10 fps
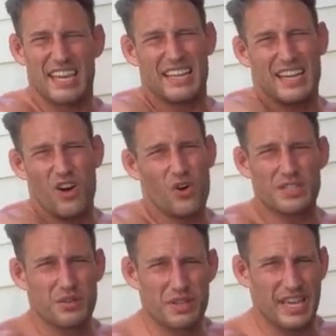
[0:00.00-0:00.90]
Like, oh,
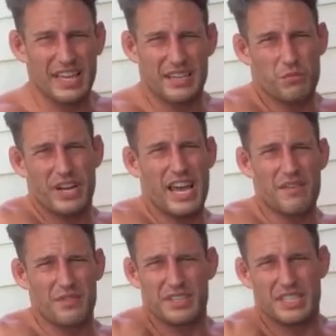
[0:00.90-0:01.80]
it's okay. Like,
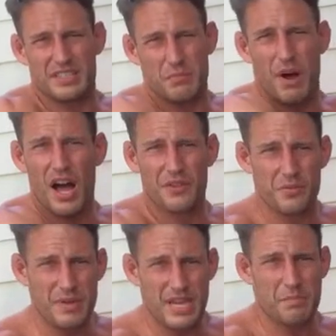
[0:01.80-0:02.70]
whatever. It doesn't bother
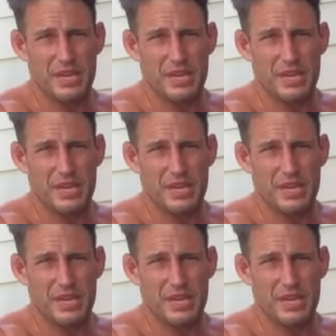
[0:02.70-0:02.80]
me.